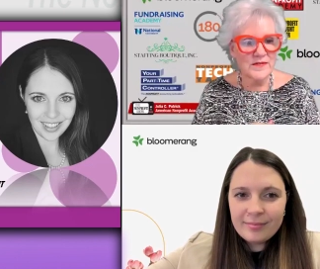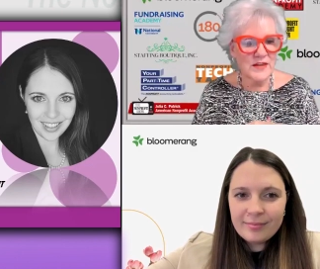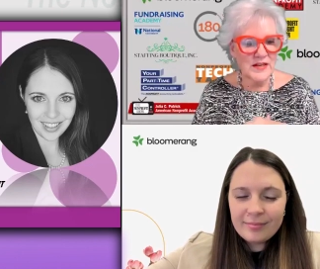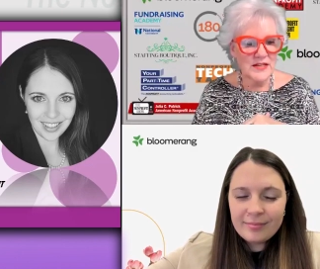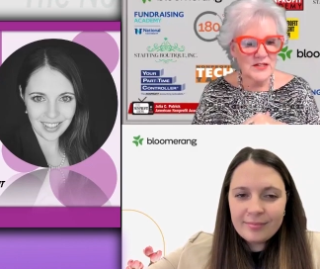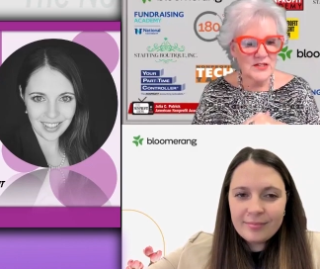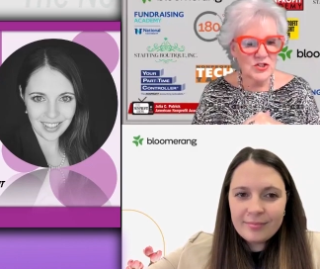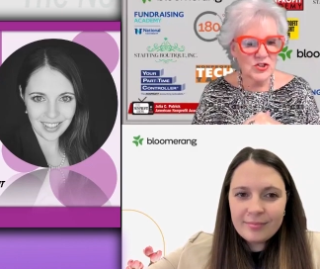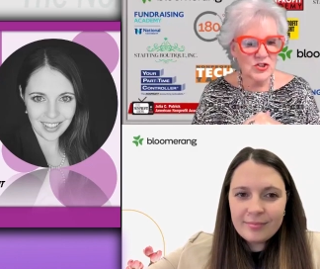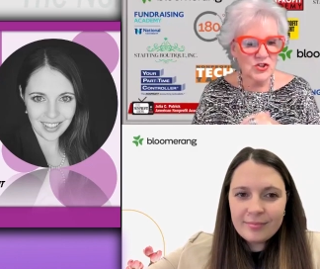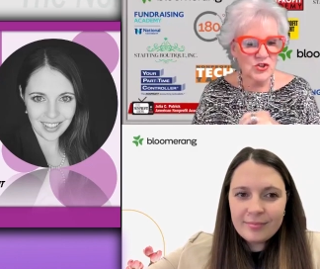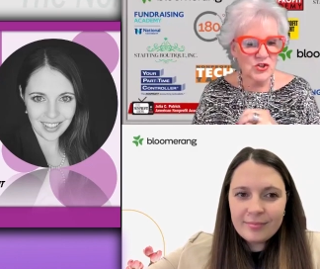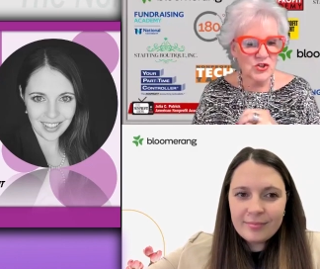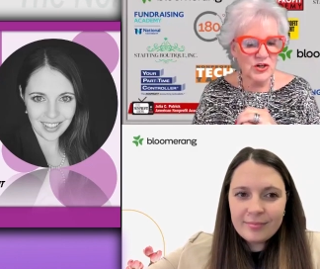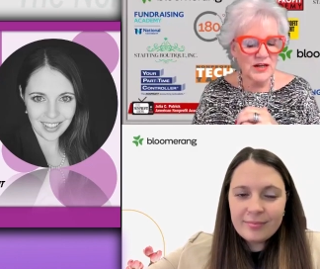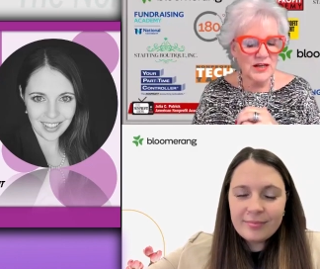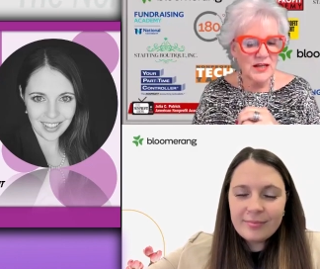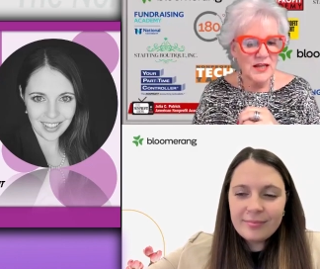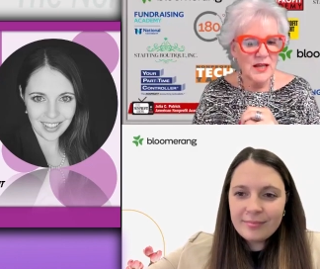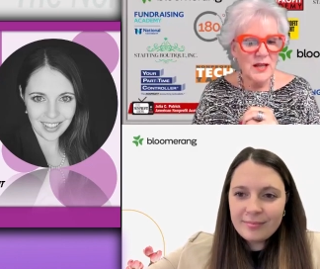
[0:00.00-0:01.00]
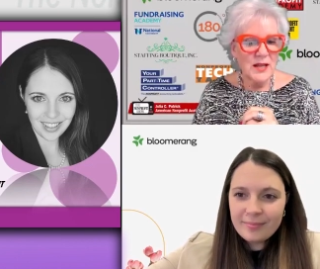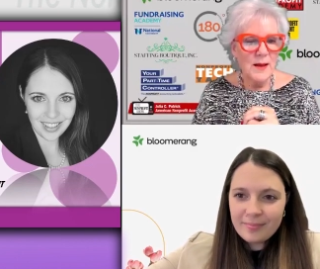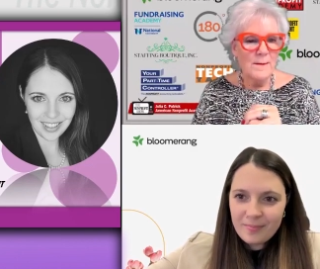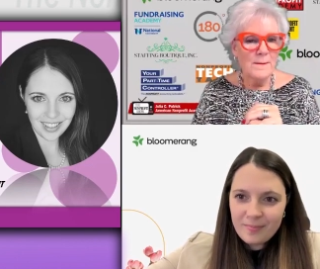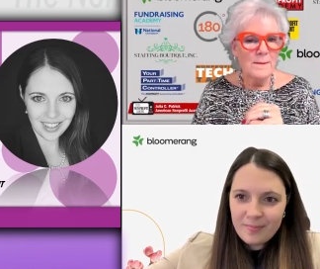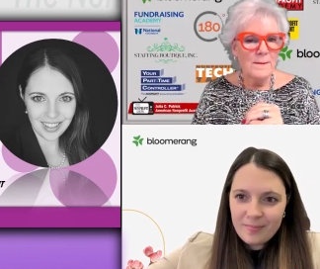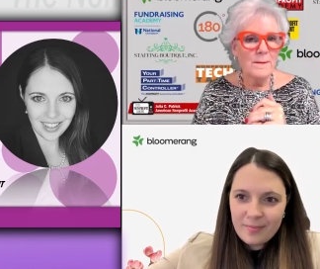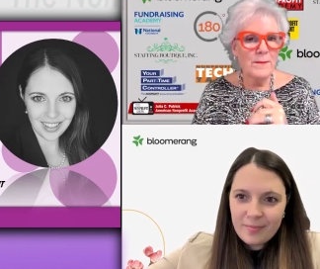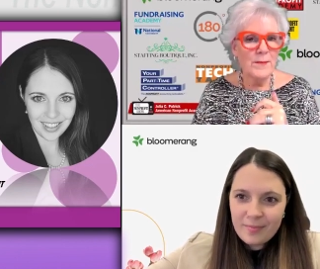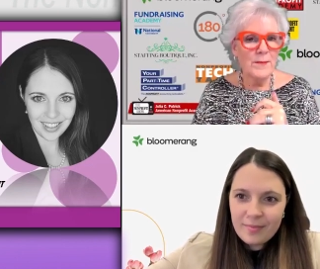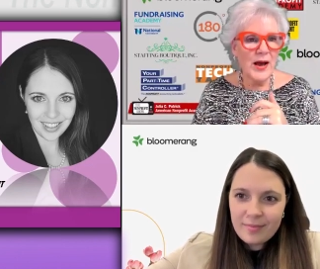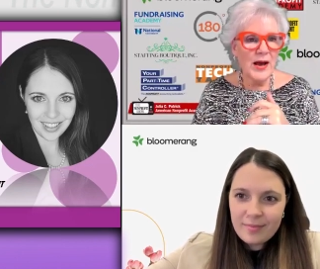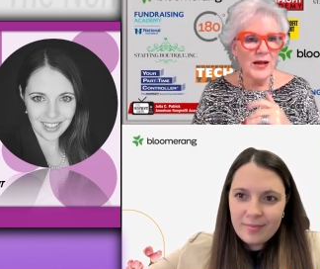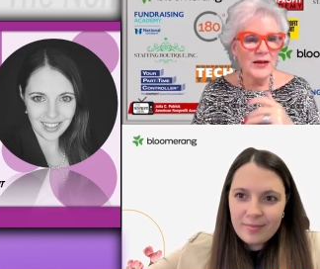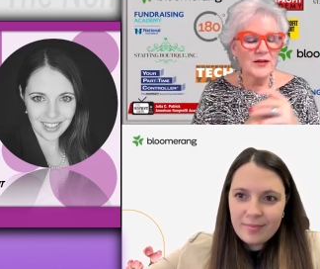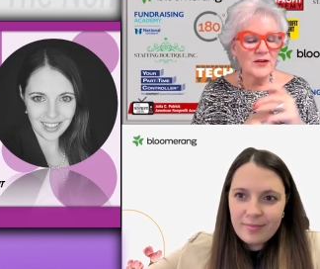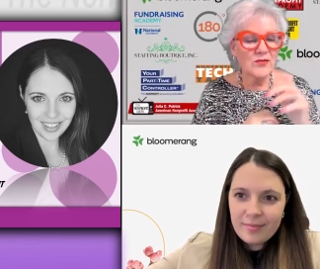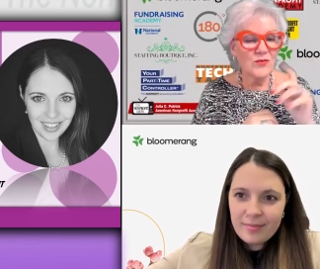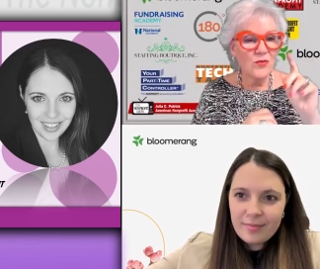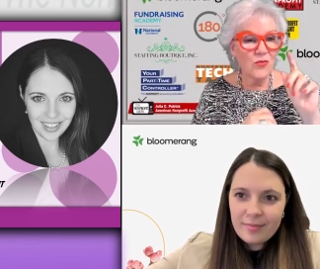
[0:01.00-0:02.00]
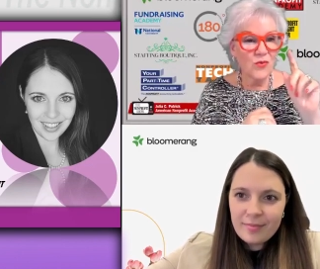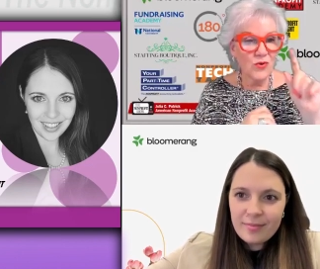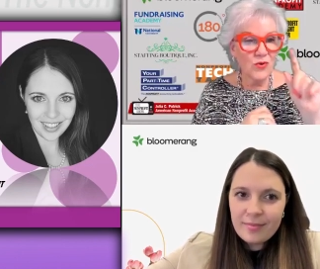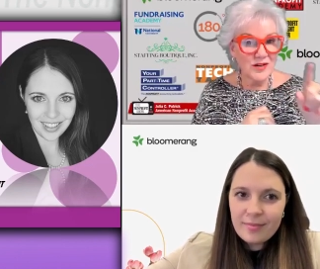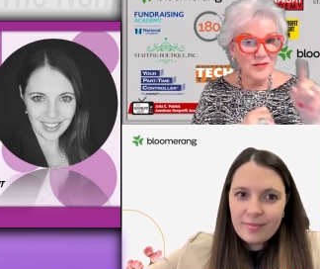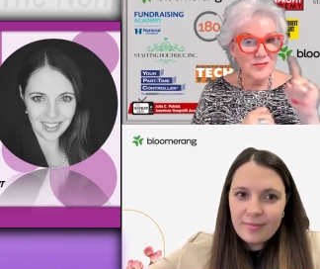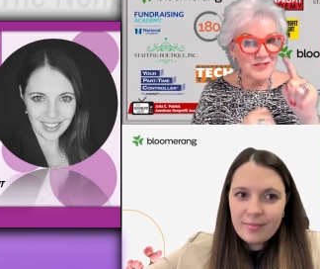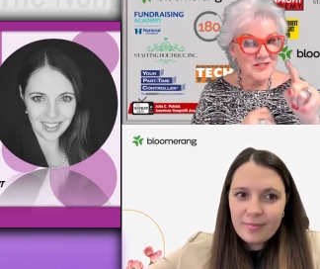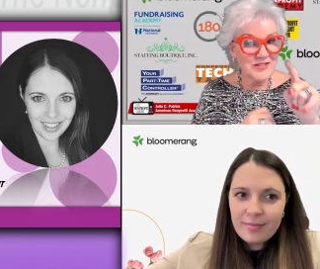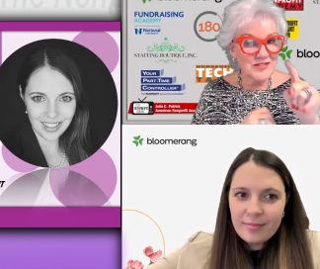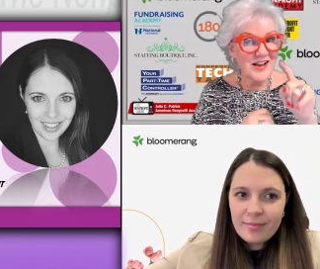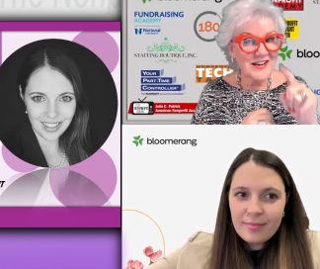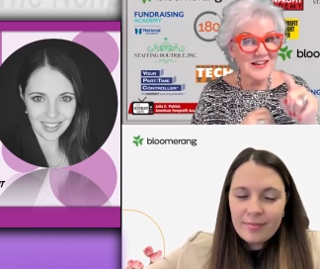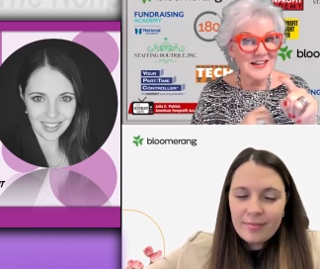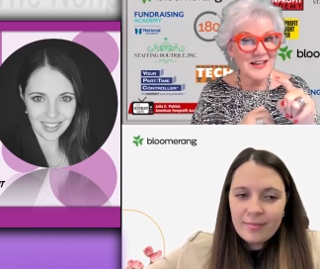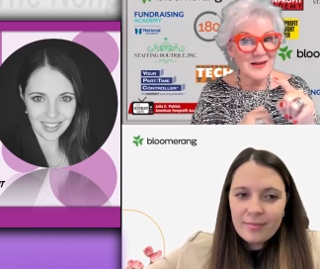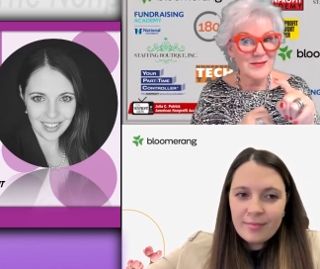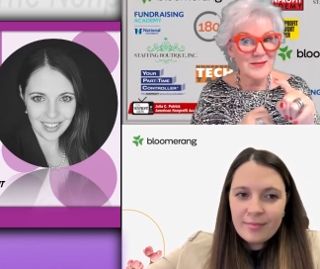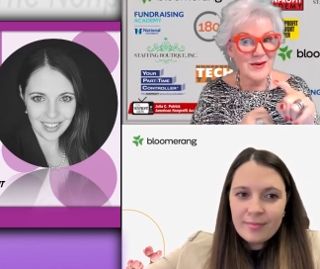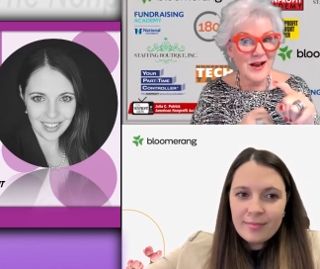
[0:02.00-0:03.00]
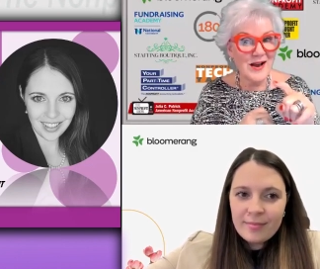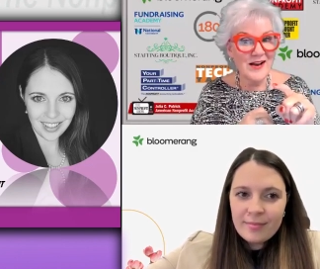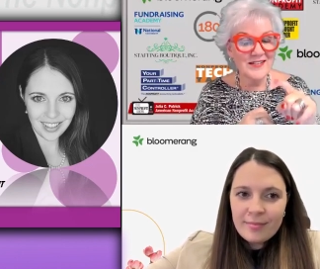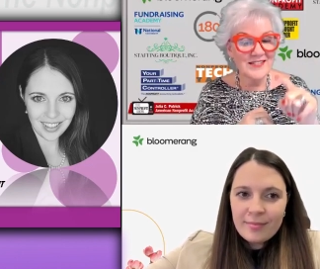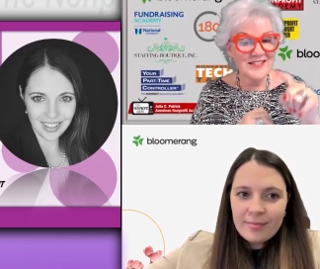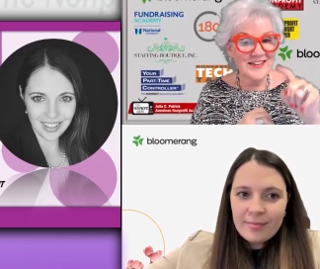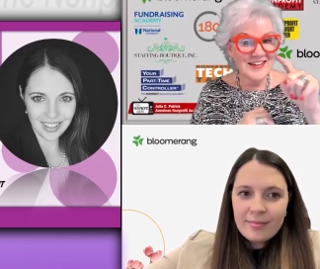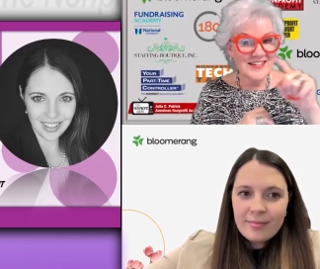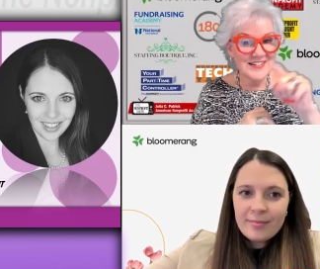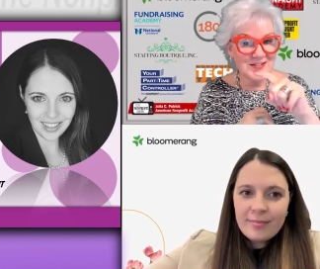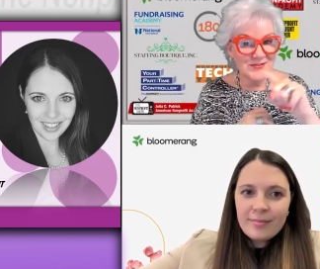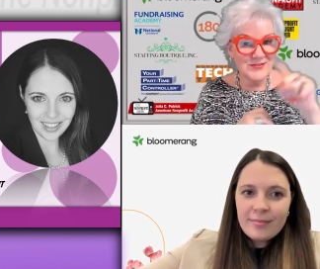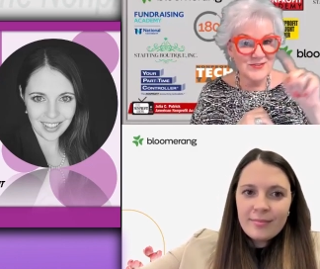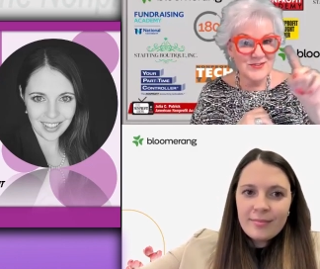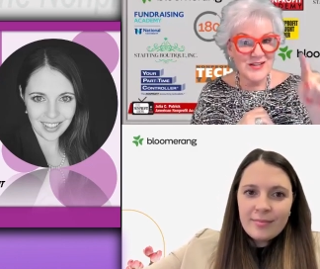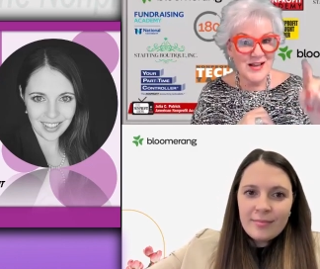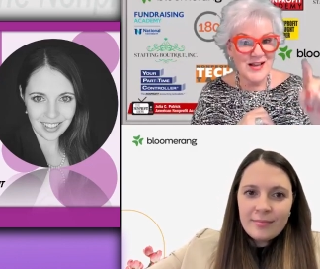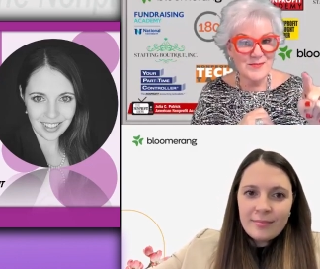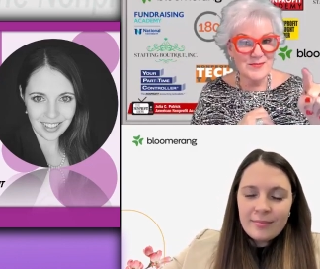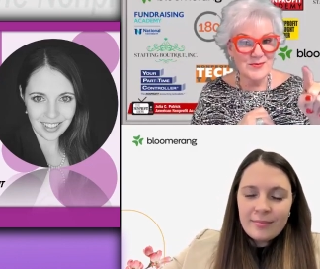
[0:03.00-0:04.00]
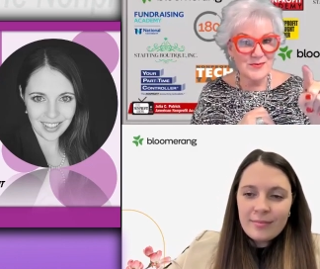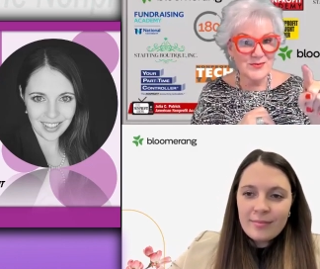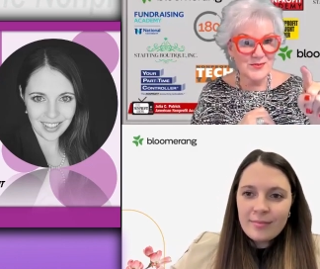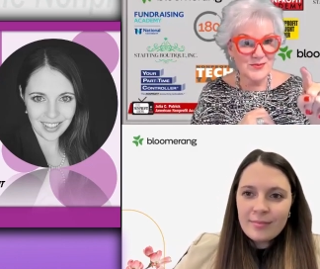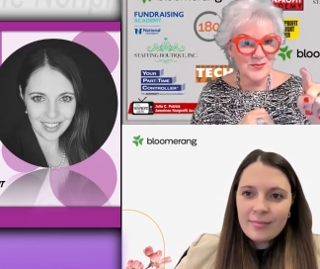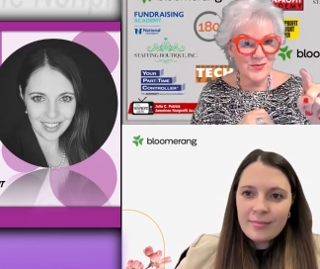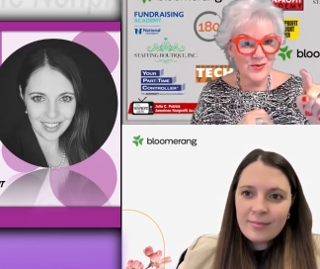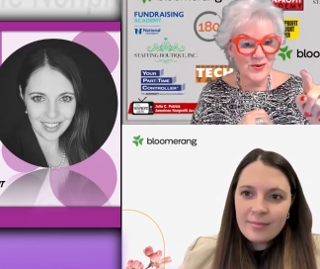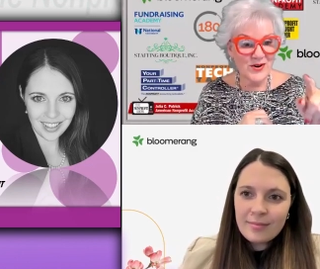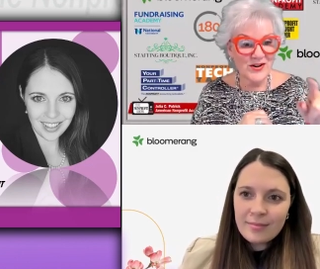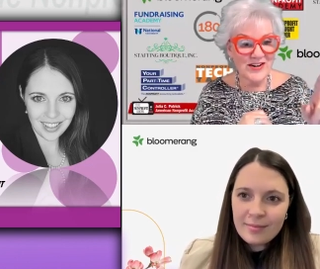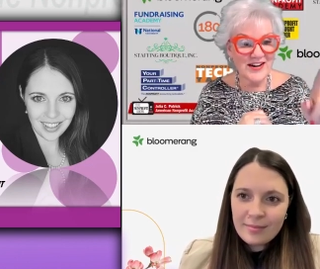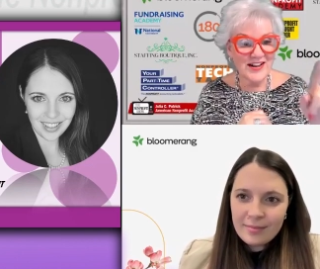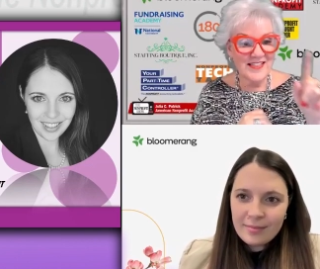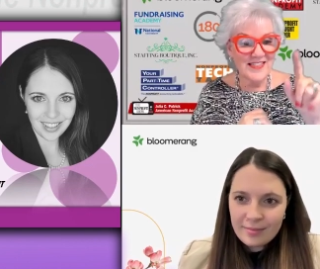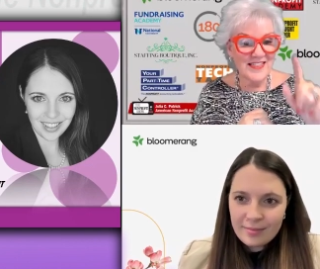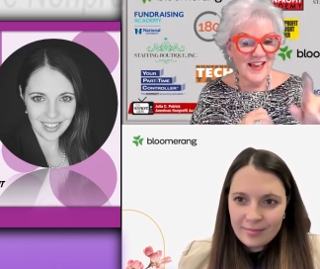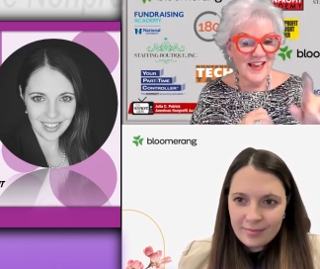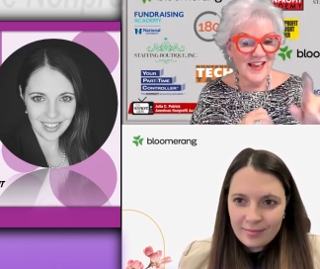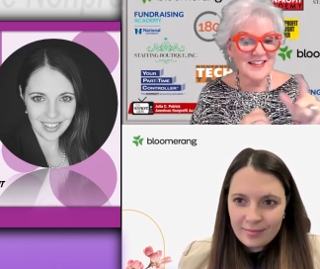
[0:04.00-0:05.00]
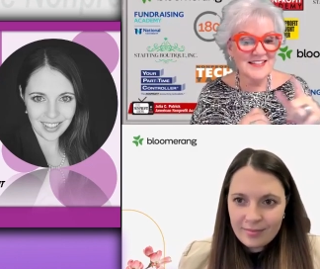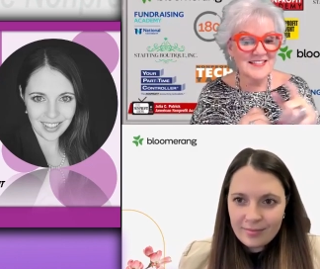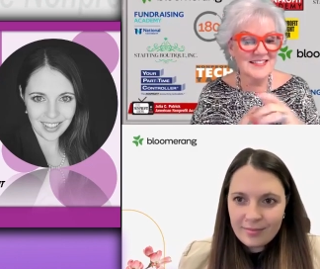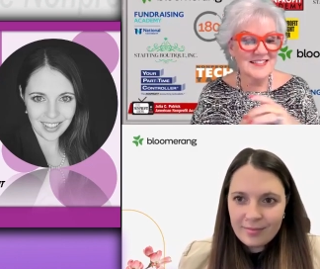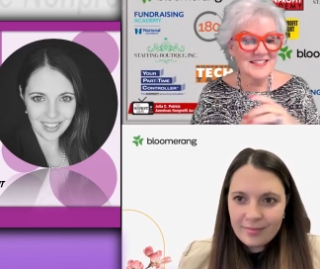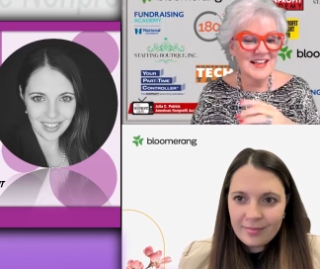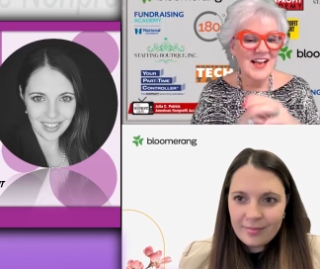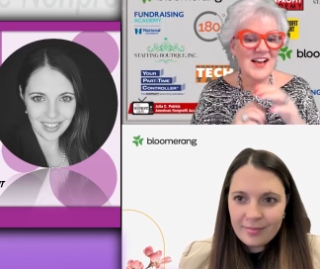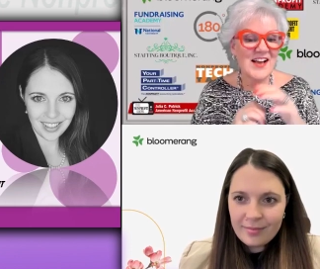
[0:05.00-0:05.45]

Speaker 1: the industry. But we're going to be talking about a different type of support, and that's